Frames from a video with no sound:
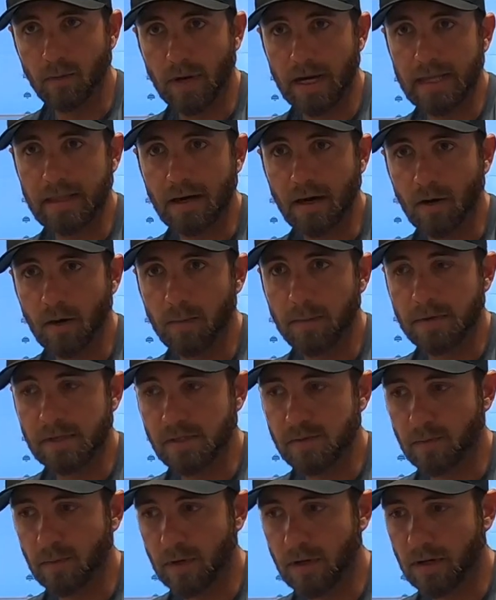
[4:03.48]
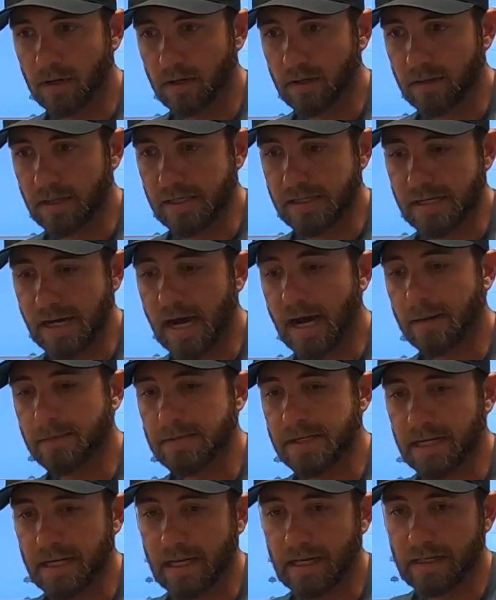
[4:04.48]
way the opens work, the
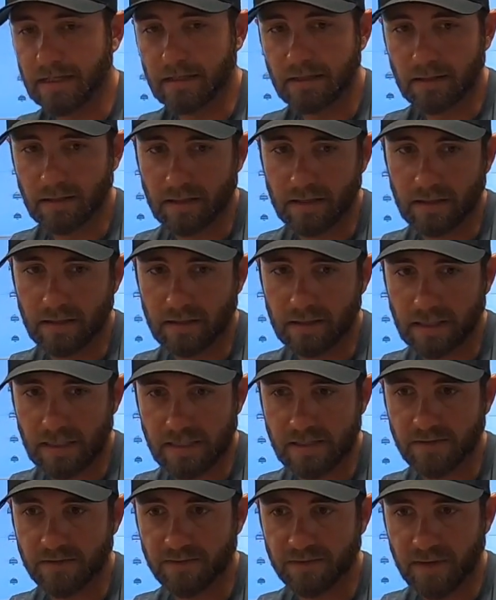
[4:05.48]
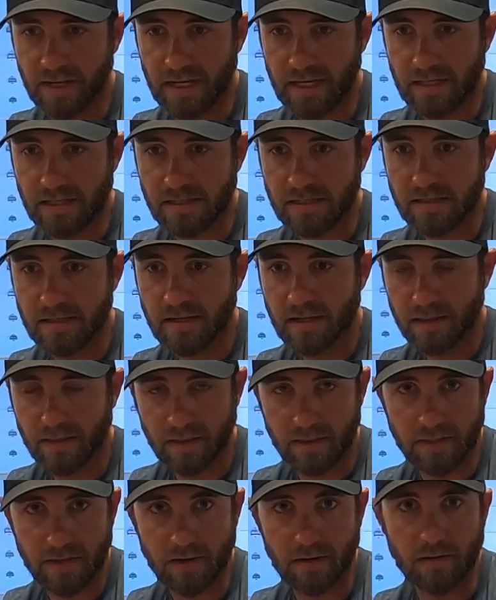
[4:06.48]
top 10 get to fish
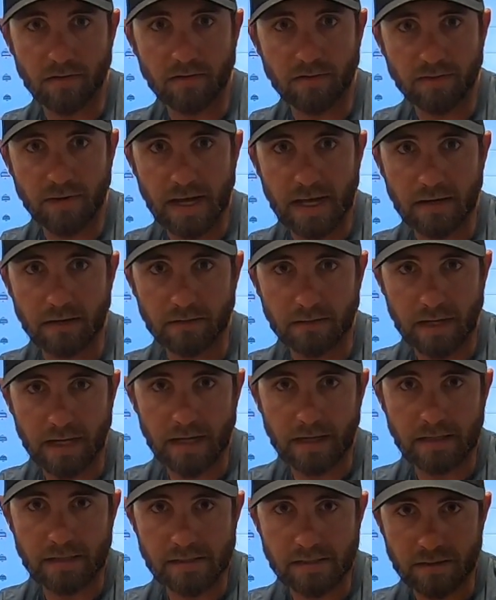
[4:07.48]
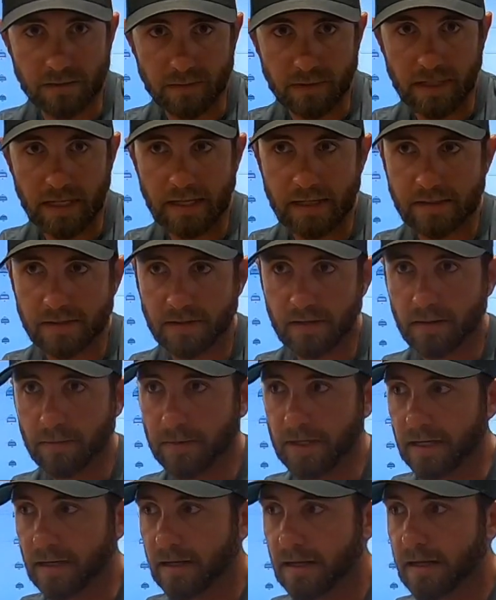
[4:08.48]
the third and final day. It's a 3-day
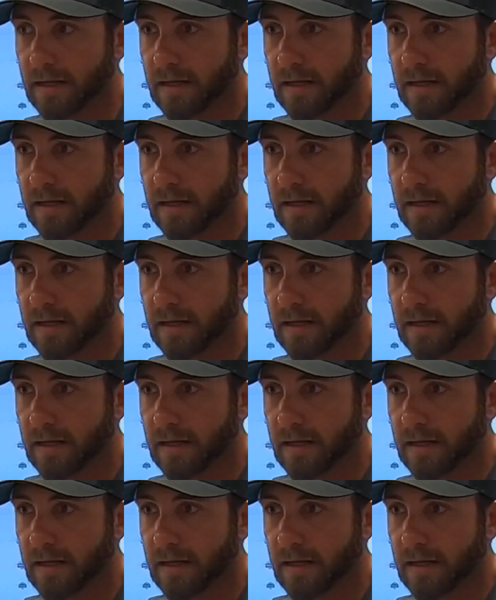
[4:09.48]
tournament.